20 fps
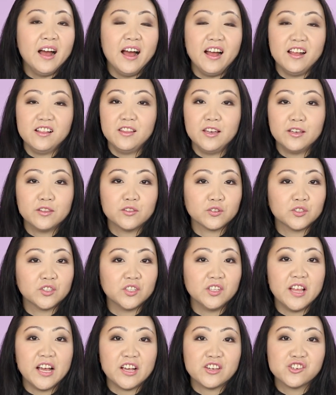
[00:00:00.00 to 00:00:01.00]
I like their
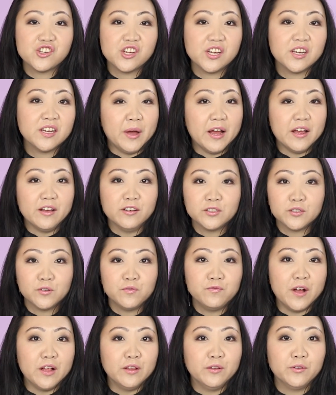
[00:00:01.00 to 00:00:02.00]
selection. I also
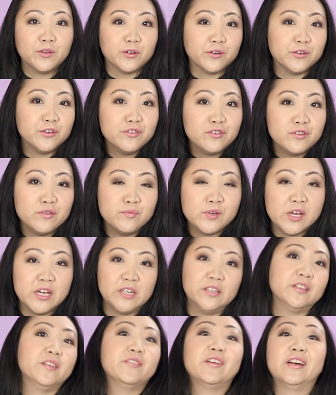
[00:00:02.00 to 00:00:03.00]
follow their YouTube
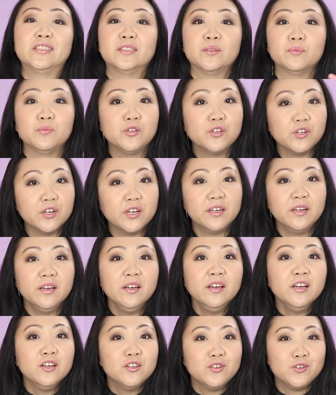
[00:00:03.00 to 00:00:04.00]
channel. They've got some good
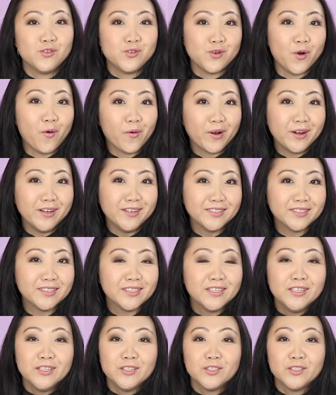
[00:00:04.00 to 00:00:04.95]
tutorials.